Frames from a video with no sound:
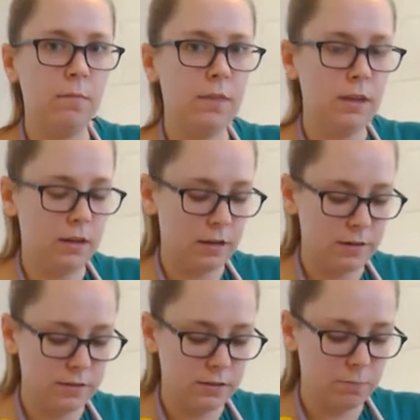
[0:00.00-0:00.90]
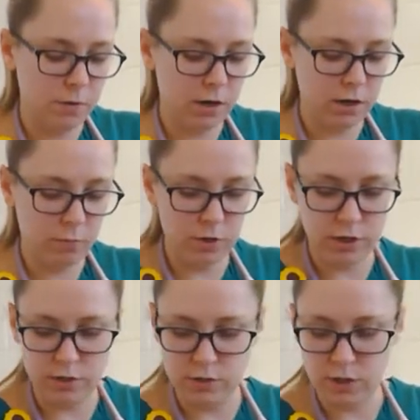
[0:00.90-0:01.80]
the next part, we
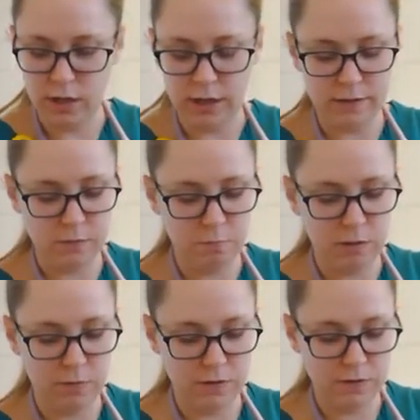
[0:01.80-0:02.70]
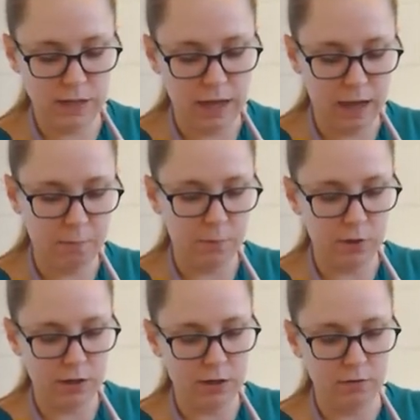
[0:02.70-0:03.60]
could test baby's
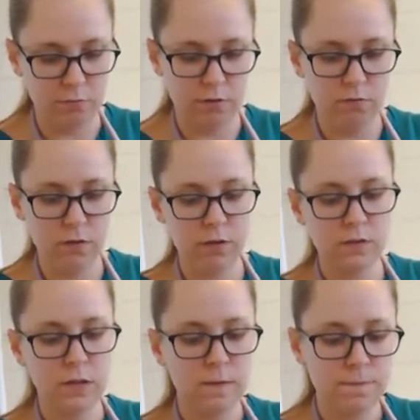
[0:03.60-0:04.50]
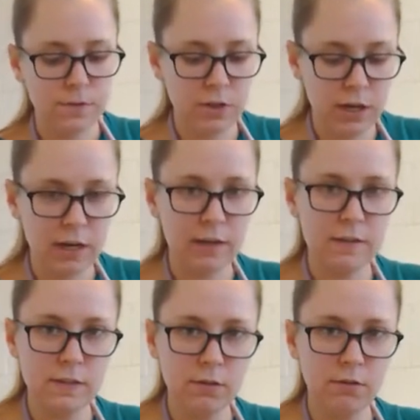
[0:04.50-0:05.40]
capillary refills, looking at
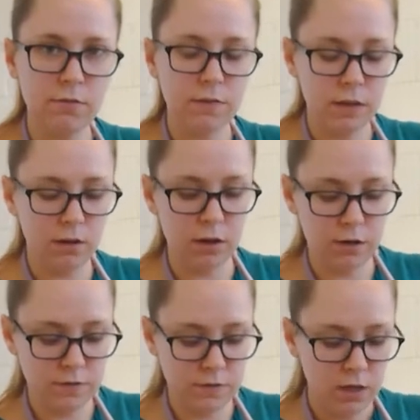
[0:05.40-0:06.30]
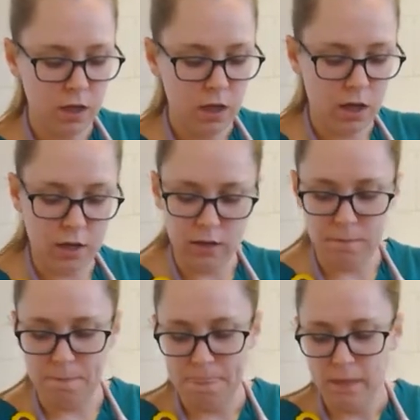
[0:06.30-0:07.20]
his little fingers.
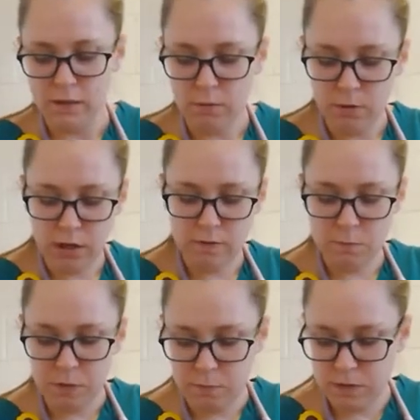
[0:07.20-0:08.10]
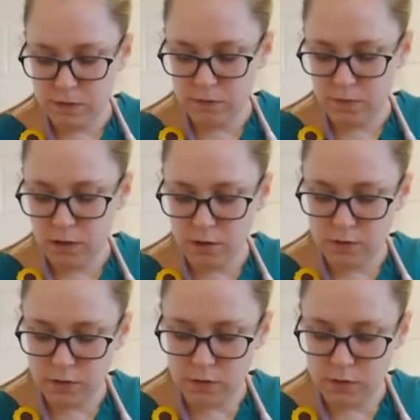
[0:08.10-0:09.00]
Sometimes baby's
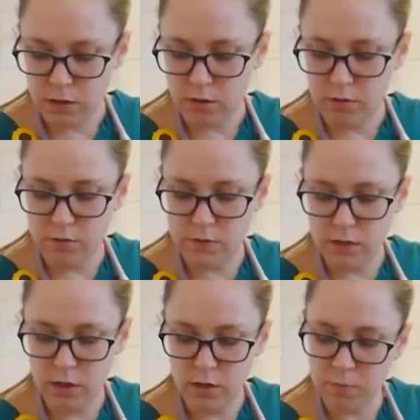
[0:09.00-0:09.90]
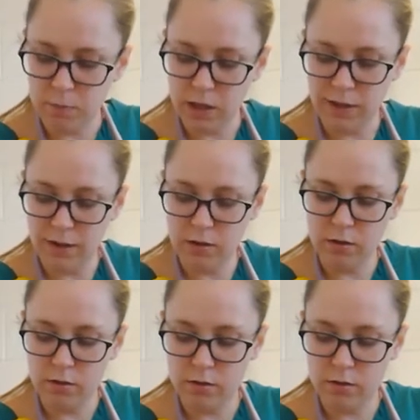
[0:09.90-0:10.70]
fingers and toes may,